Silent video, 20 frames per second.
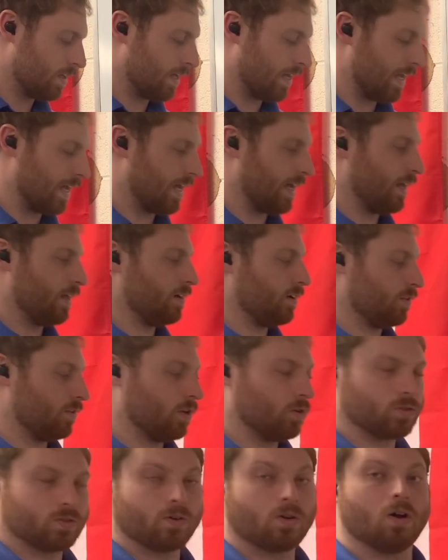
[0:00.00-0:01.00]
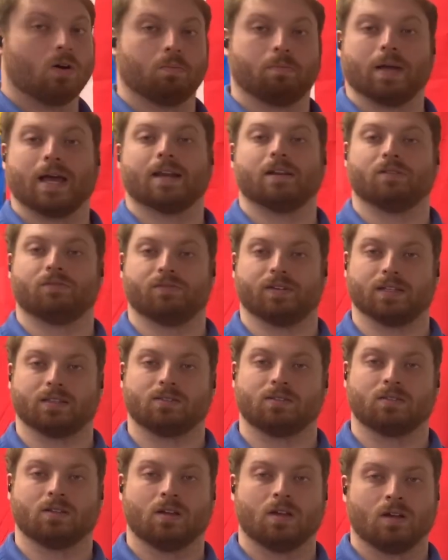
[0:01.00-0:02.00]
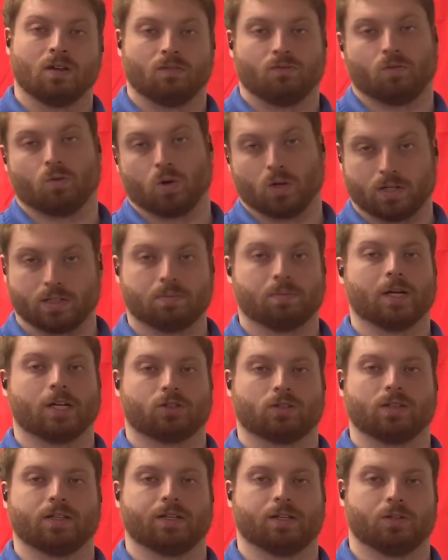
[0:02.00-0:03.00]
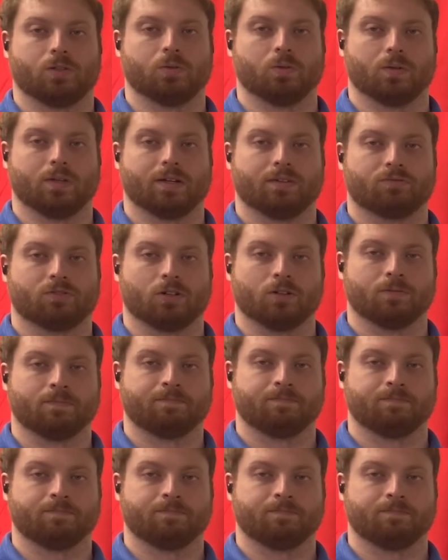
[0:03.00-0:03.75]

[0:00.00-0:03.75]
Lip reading: And those are all benefits for especially a new lifter.